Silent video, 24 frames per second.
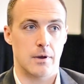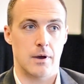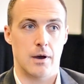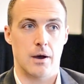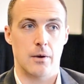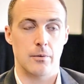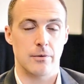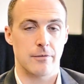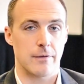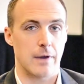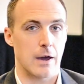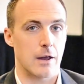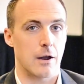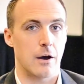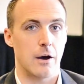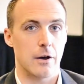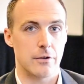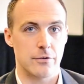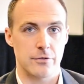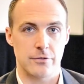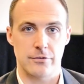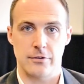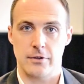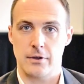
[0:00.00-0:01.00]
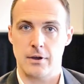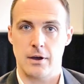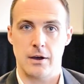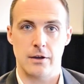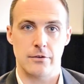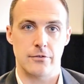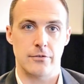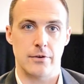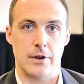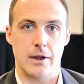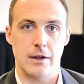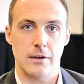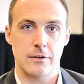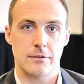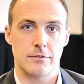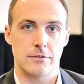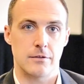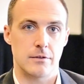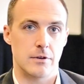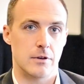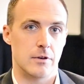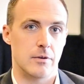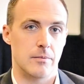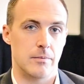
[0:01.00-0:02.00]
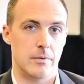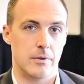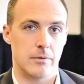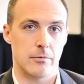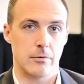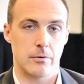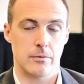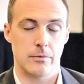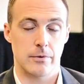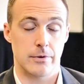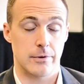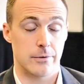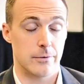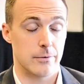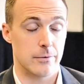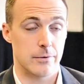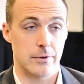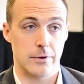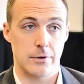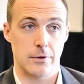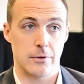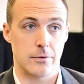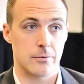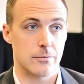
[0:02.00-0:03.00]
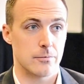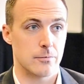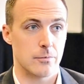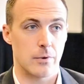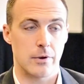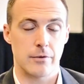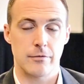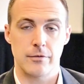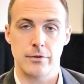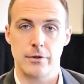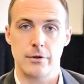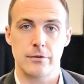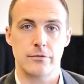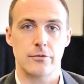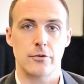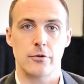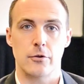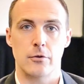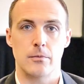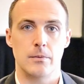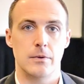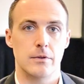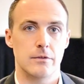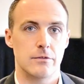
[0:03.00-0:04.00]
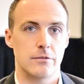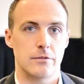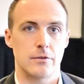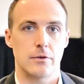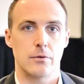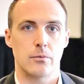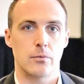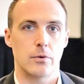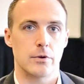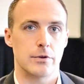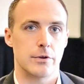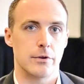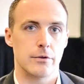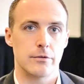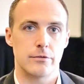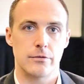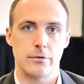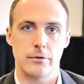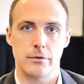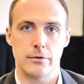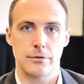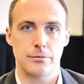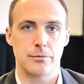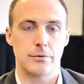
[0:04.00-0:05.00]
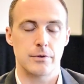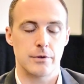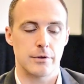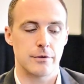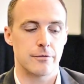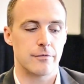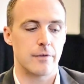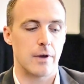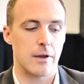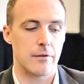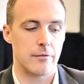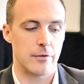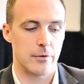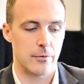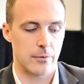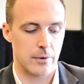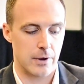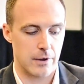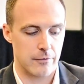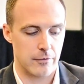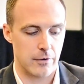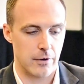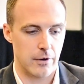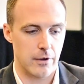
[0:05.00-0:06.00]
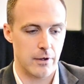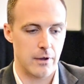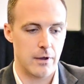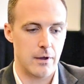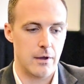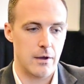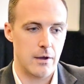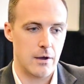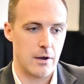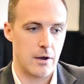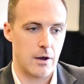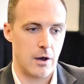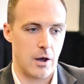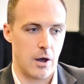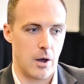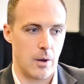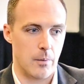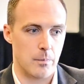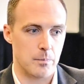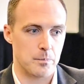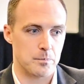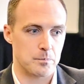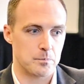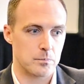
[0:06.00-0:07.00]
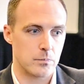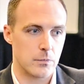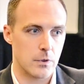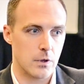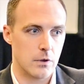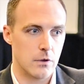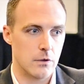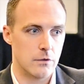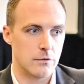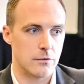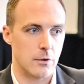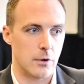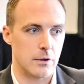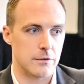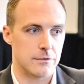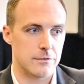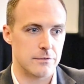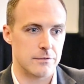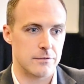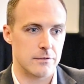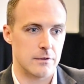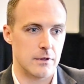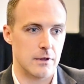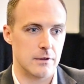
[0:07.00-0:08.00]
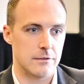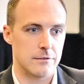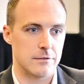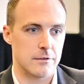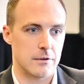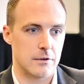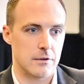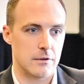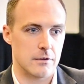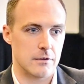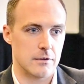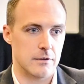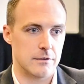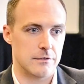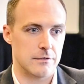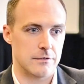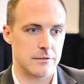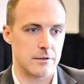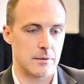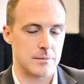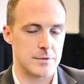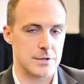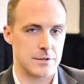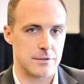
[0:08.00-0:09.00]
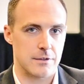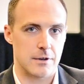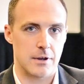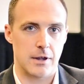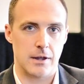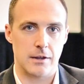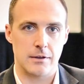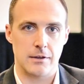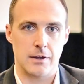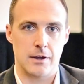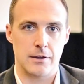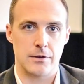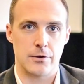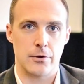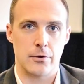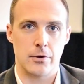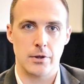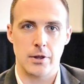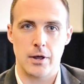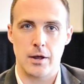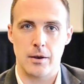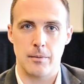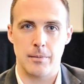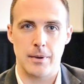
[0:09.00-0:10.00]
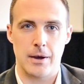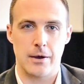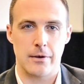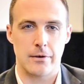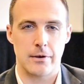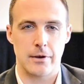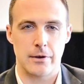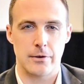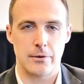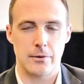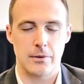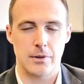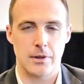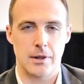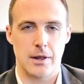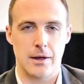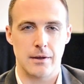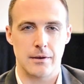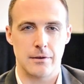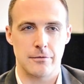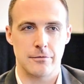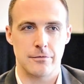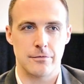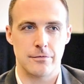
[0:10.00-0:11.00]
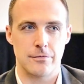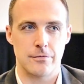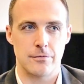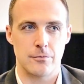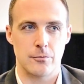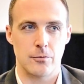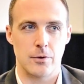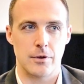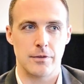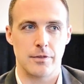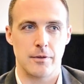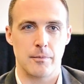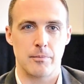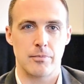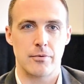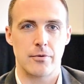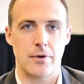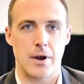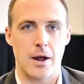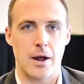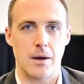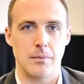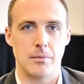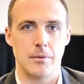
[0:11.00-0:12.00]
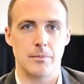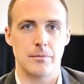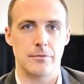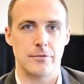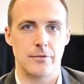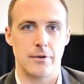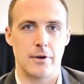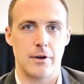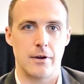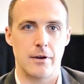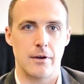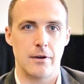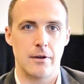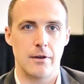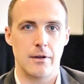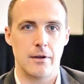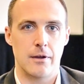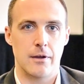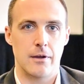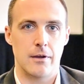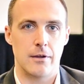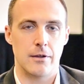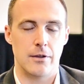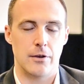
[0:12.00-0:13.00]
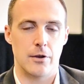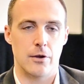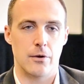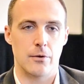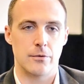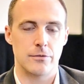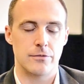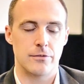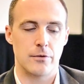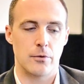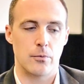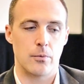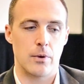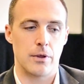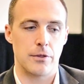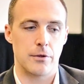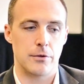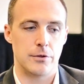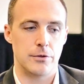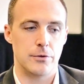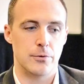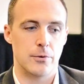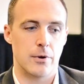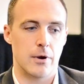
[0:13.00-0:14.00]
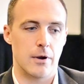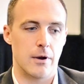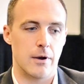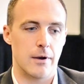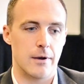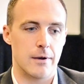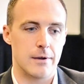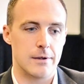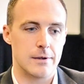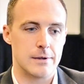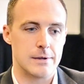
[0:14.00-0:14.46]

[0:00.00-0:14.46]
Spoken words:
We've got hundreds of contracts that need to be renewed, whatever their term is, 1 year, 2 year, 3 year, 5 year, whatever. So it's a subject that I know a lot about, and I know a lot of what the problems are, so whether you are